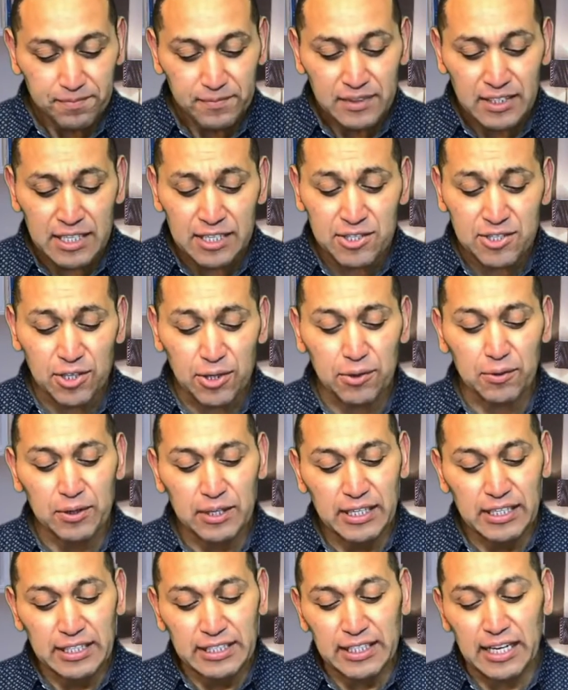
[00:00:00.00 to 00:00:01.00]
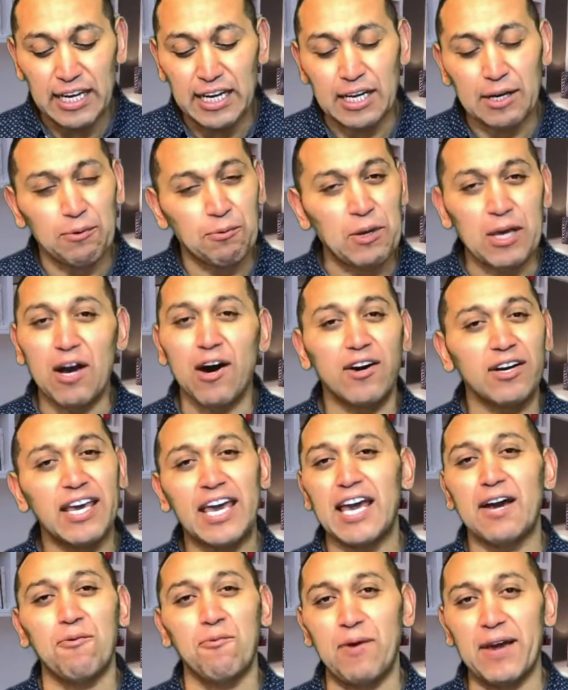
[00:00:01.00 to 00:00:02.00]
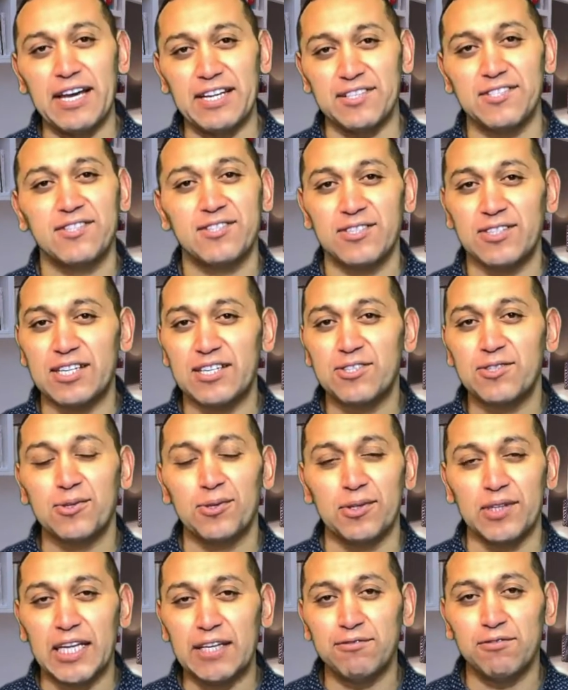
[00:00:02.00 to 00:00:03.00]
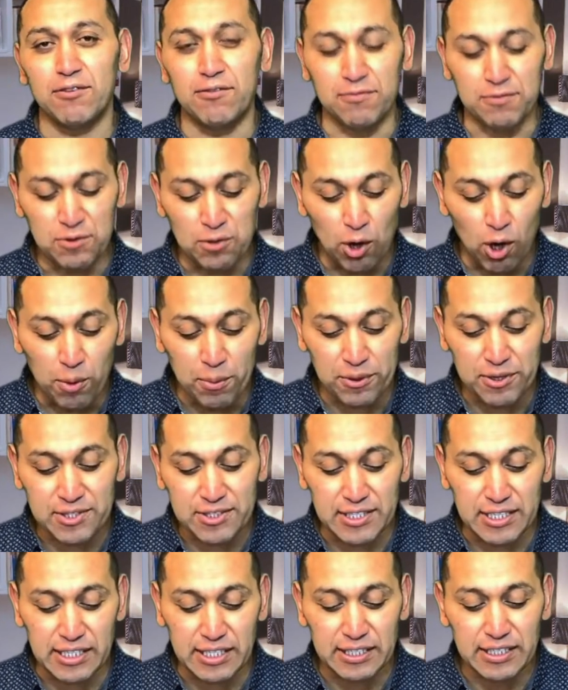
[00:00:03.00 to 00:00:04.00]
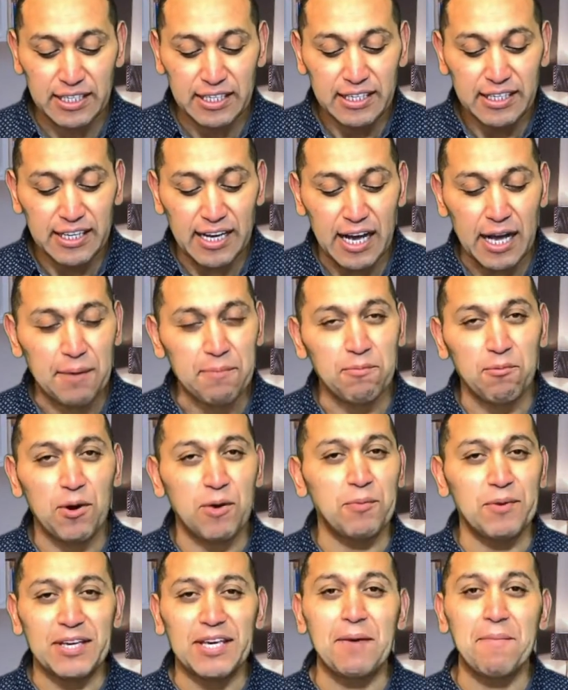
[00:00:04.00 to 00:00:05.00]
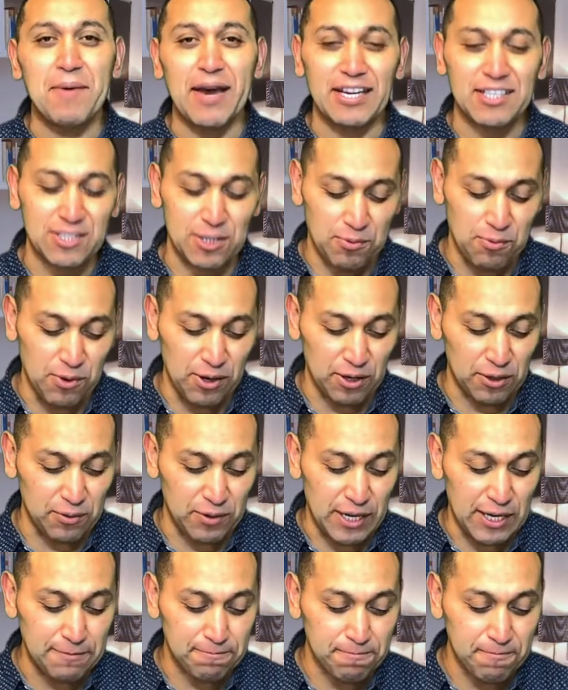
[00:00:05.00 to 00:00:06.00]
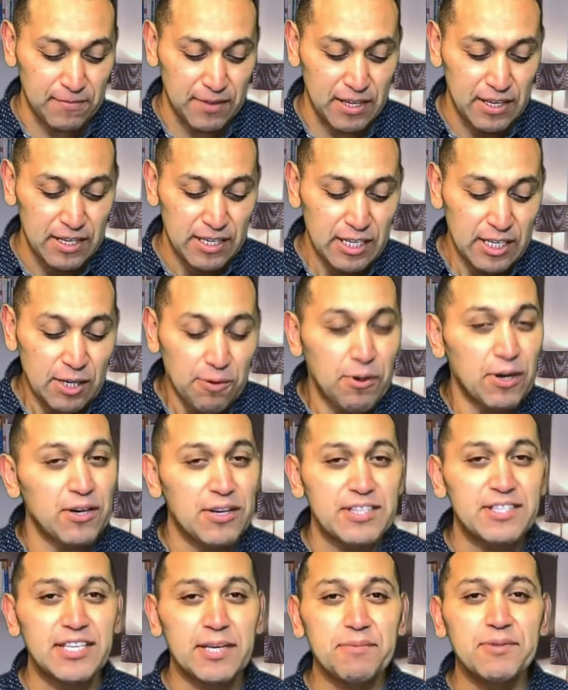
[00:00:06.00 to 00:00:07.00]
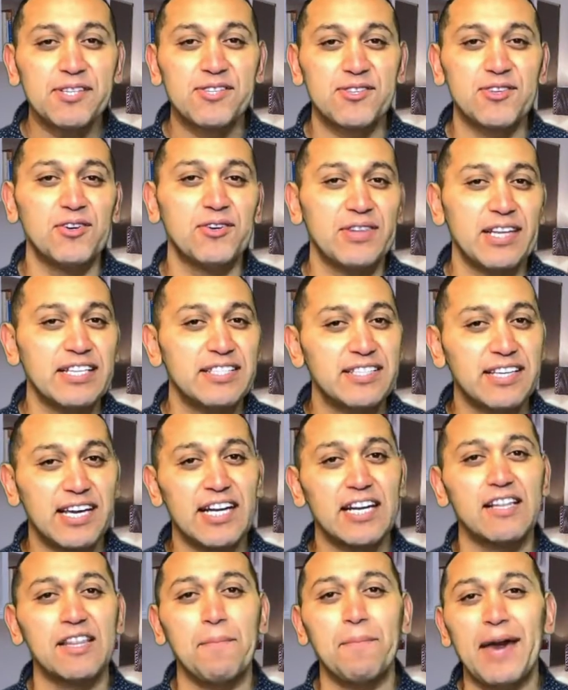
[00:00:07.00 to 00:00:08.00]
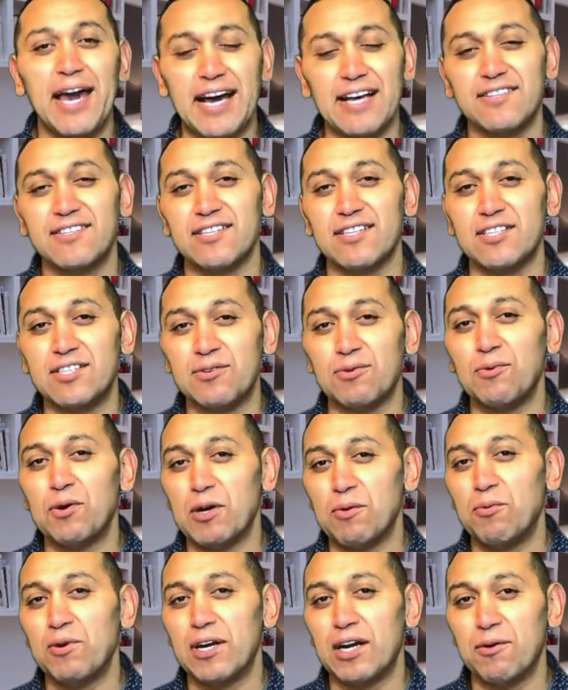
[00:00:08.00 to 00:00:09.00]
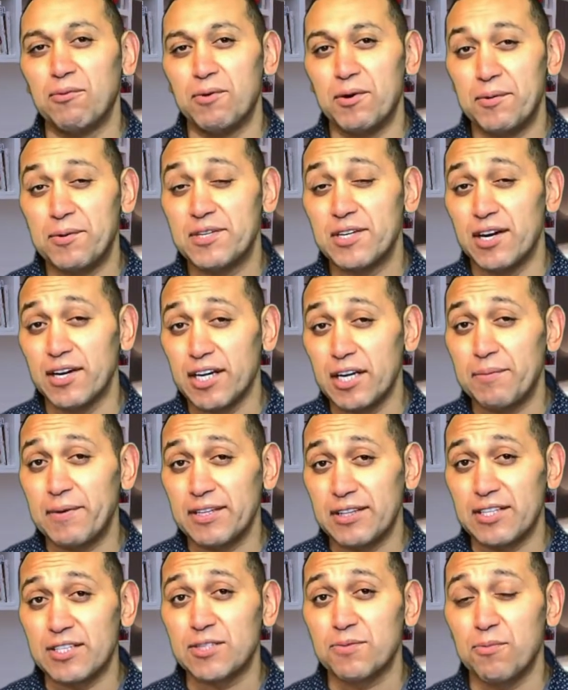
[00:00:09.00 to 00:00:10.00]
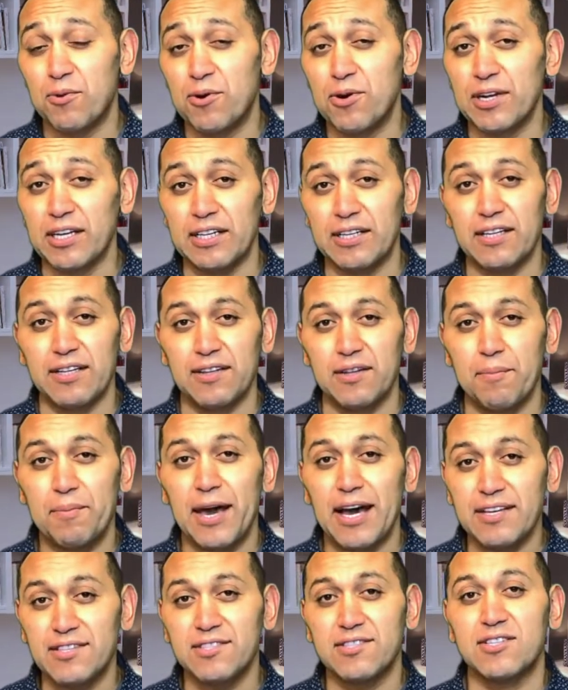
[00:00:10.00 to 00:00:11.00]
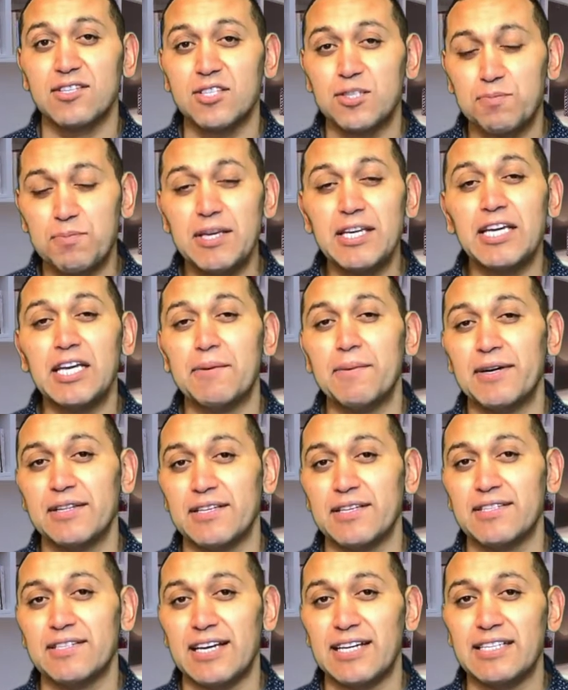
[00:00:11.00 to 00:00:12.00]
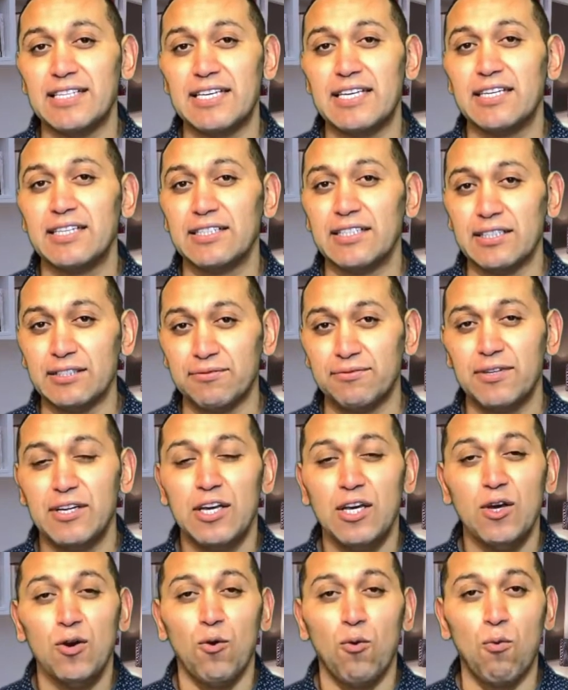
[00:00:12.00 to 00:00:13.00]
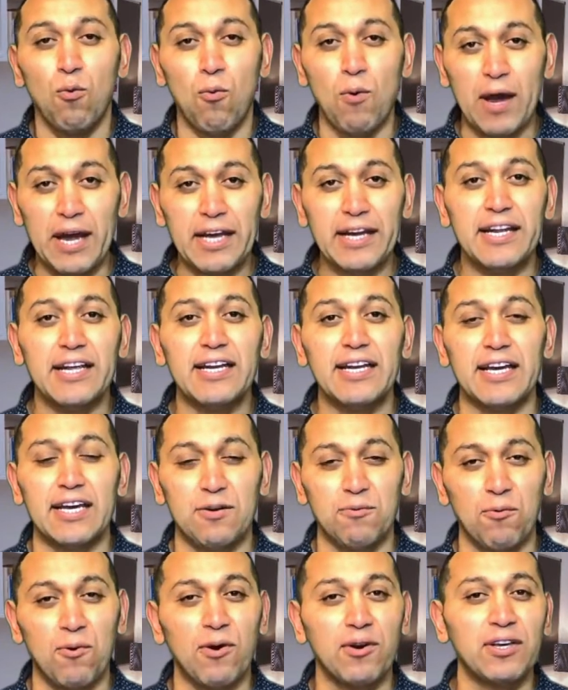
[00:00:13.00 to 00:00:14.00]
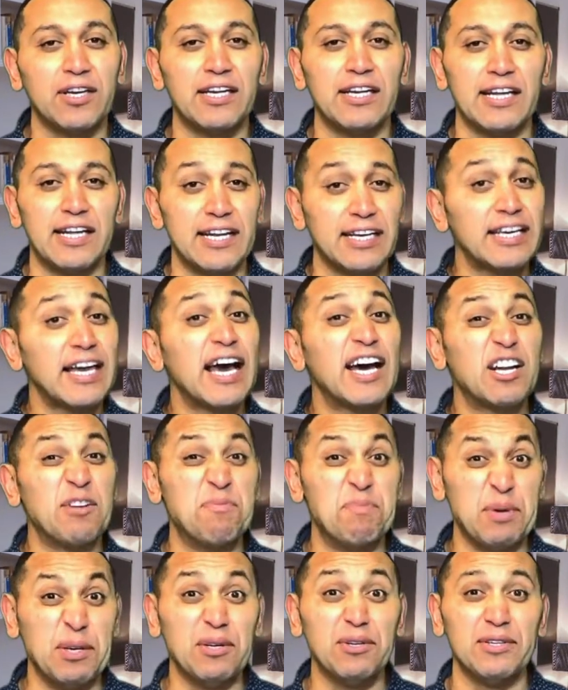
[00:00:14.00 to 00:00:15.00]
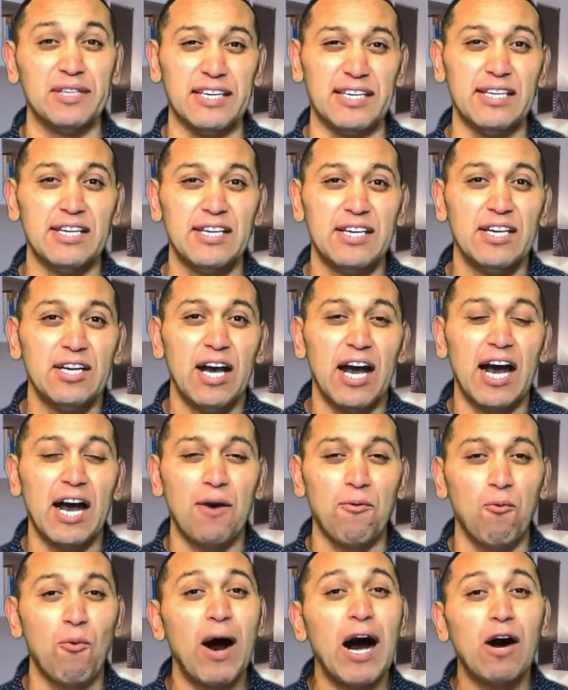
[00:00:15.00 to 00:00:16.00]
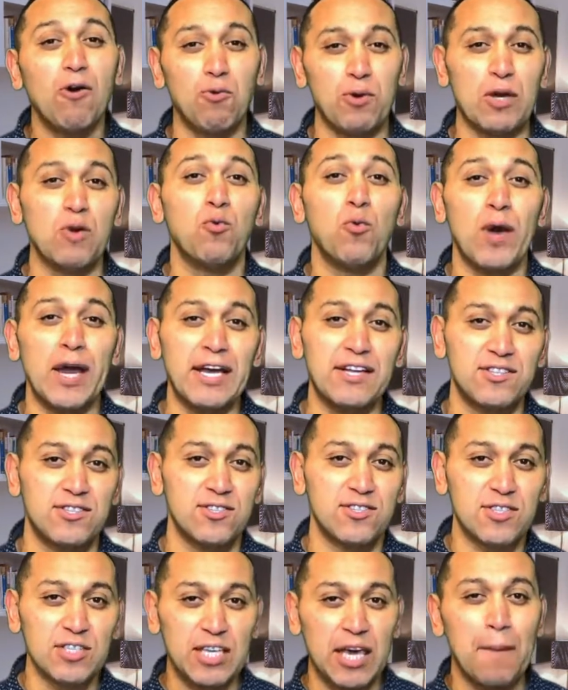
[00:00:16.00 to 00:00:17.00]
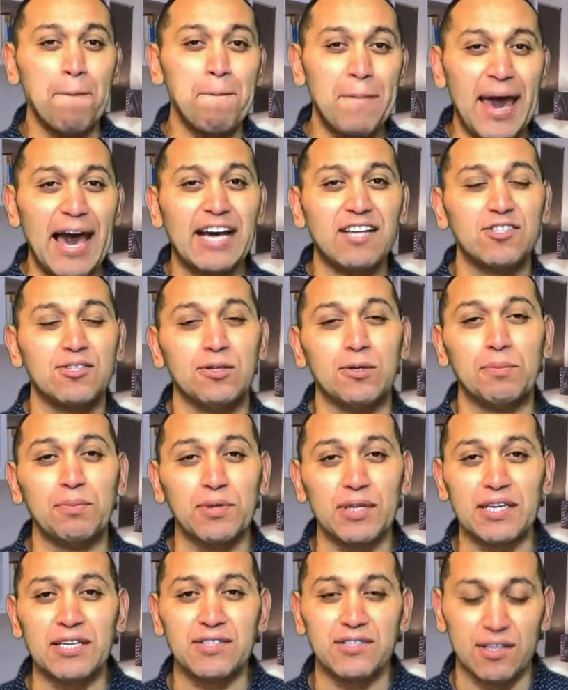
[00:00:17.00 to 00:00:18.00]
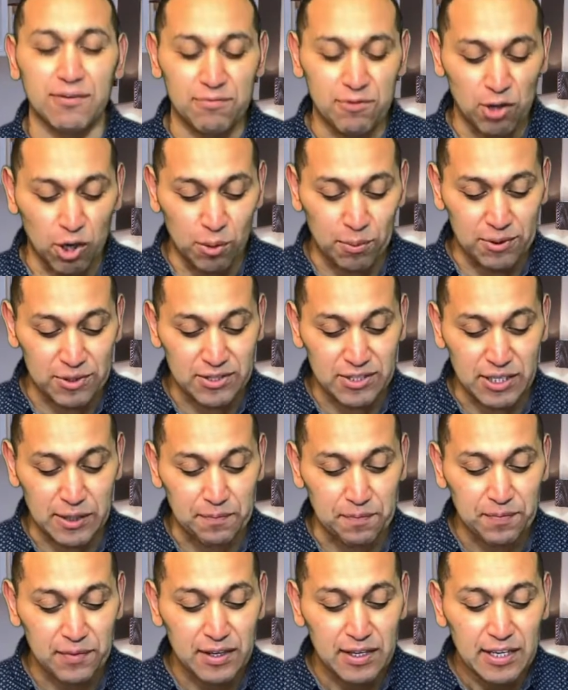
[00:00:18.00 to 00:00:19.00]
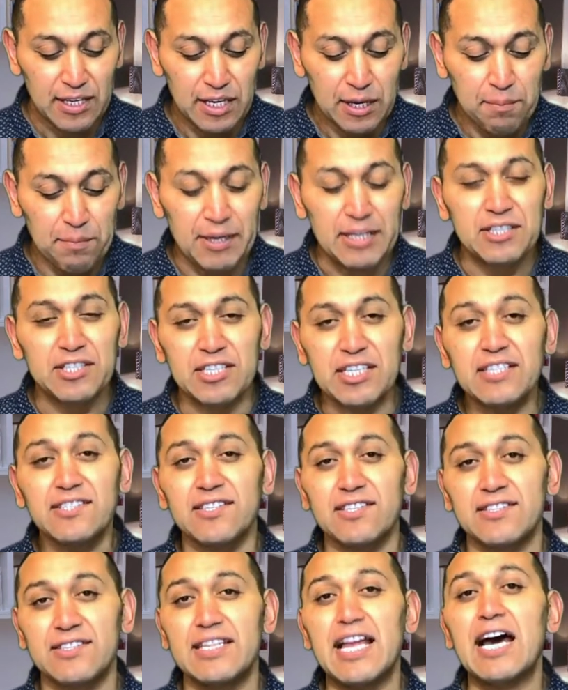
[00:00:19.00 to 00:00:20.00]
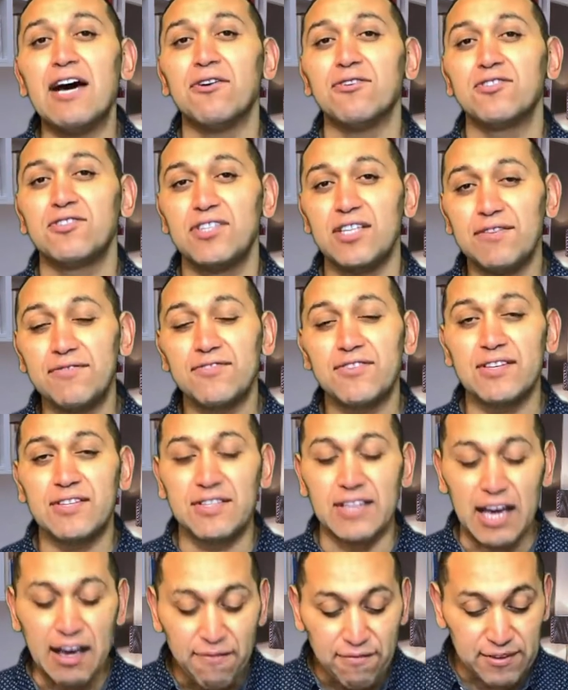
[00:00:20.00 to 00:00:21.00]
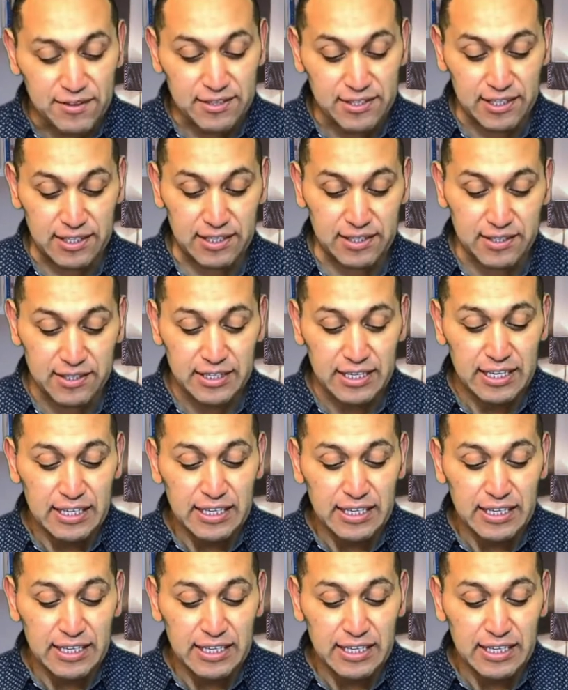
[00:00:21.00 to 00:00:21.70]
And so we all can't wait to get to a level of normalcy when we get back to work, right? Well, it seems as though that's kind of the passage, what we're talking about this morning. The passage is speaking about this idea of waiting and working and accountability while we wait to get back to a place of normalcy. But Jesus now shifts his emphasis